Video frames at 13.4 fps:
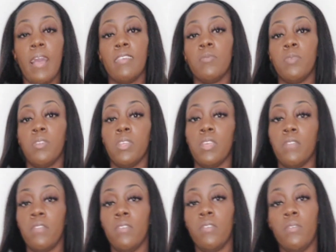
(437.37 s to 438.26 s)
hospital
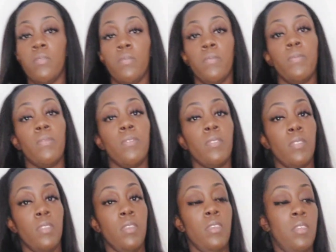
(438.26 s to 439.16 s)
give you.
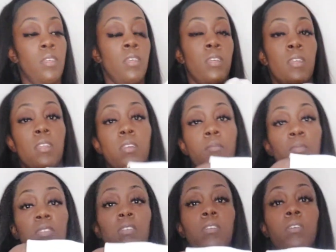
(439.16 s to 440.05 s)

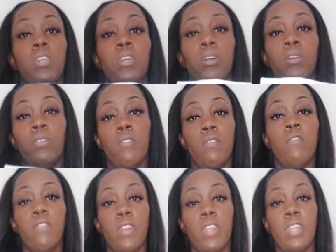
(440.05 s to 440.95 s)
Good material.
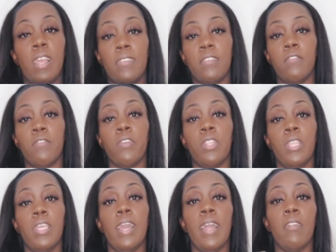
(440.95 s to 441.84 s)
Very nice and
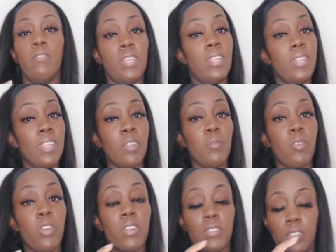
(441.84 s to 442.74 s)
friendly. I don't need it
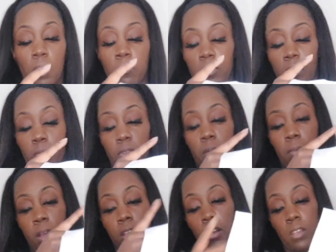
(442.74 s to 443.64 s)
anymore, so I'm just going to put
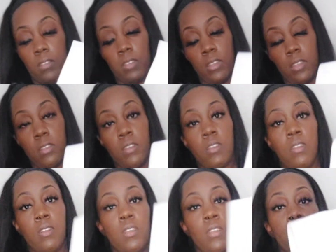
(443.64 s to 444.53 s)
it in my closet.
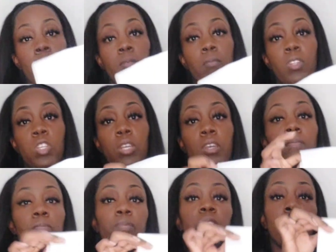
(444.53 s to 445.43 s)
But
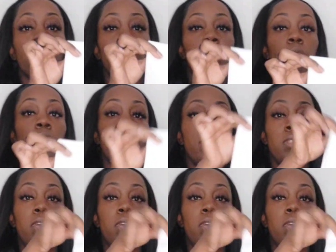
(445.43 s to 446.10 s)
yeah, this is the one